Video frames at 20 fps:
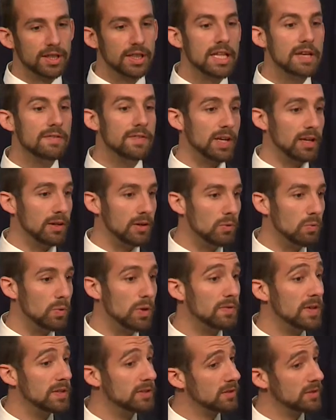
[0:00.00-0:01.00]
living
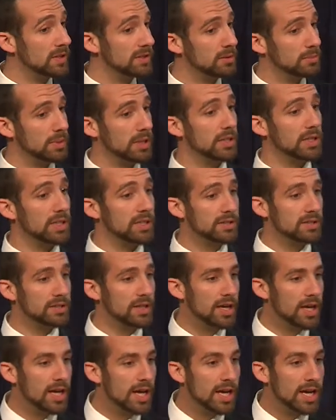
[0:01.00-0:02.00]
with physical disabilities.
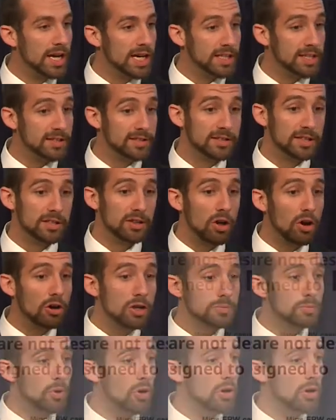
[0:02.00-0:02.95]
And this is in large